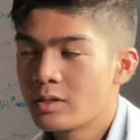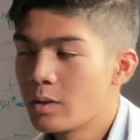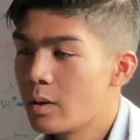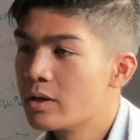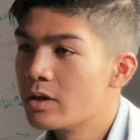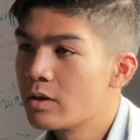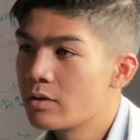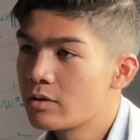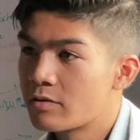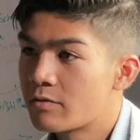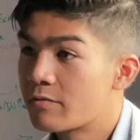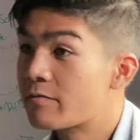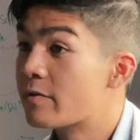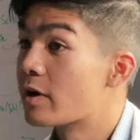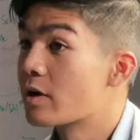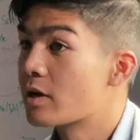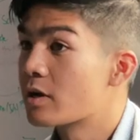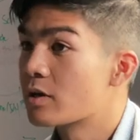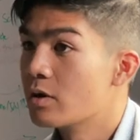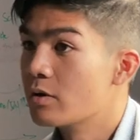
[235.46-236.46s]
So I know you're
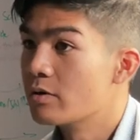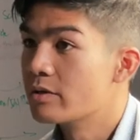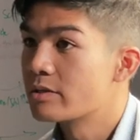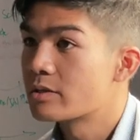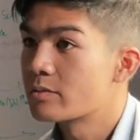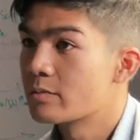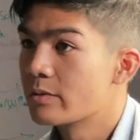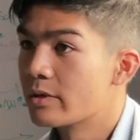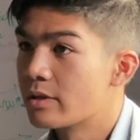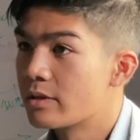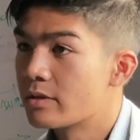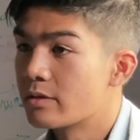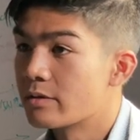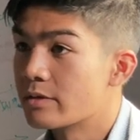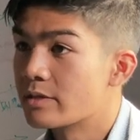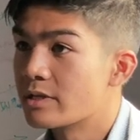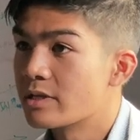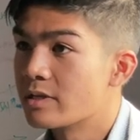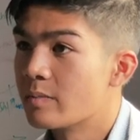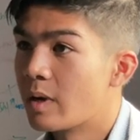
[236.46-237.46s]
very close with your
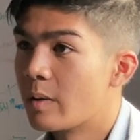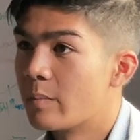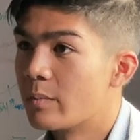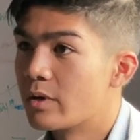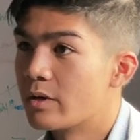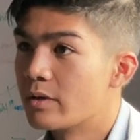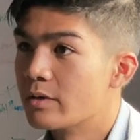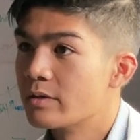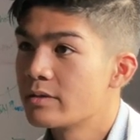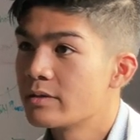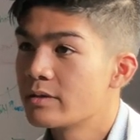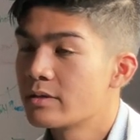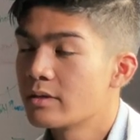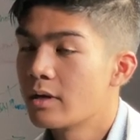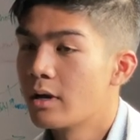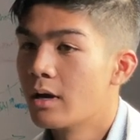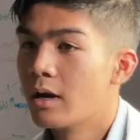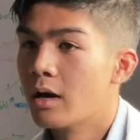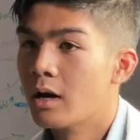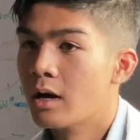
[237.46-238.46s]
team members,
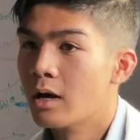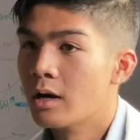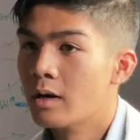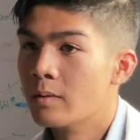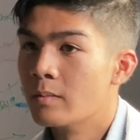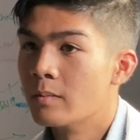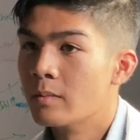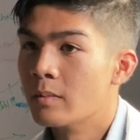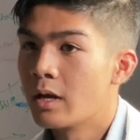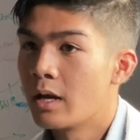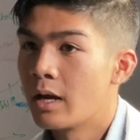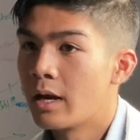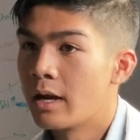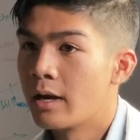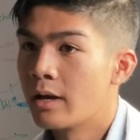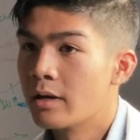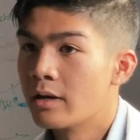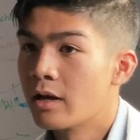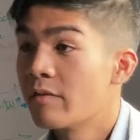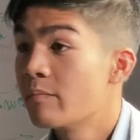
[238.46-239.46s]
and
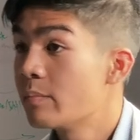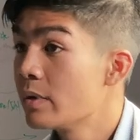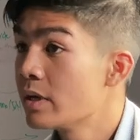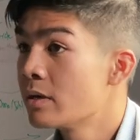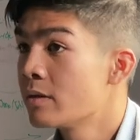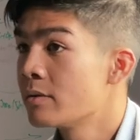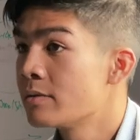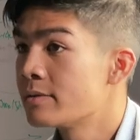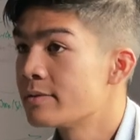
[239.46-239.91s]
I've been